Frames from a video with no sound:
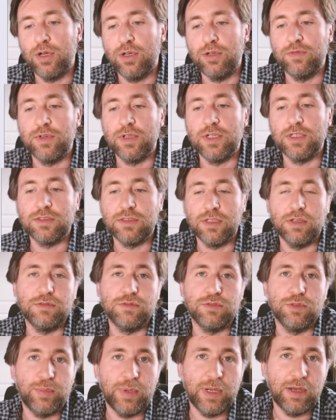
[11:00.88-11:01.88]
over
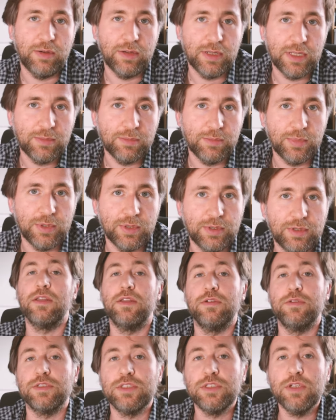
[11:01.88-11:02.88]
total power input. Now,
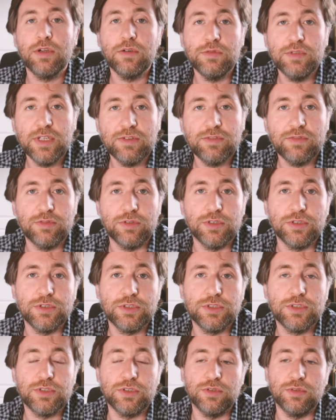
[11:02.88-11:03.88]
there is no
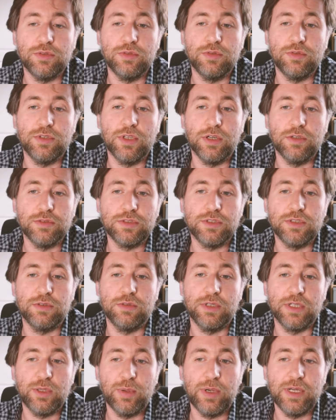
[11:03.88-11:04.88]
difference to those two
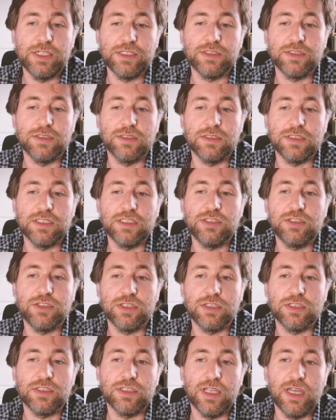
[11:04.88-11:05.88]
equations. It's
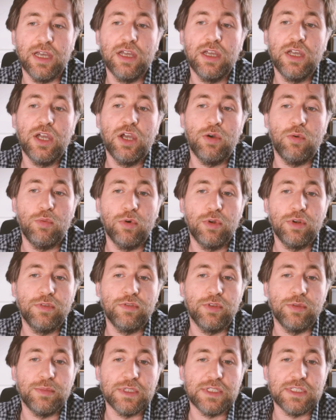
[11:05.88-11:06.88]
just that one of
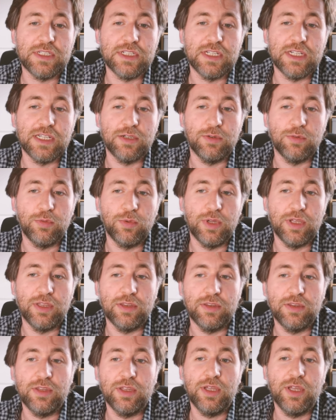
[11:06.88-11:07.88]
them is dealing
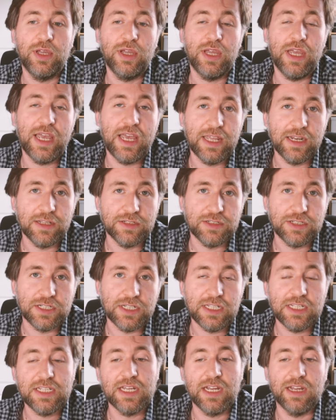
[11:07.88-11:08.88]
with
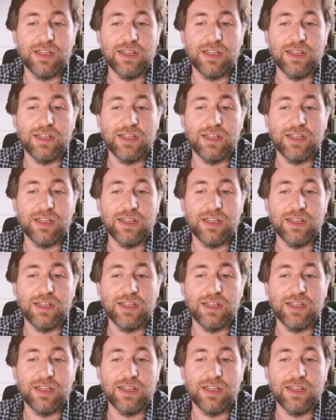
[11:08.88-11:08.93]
energy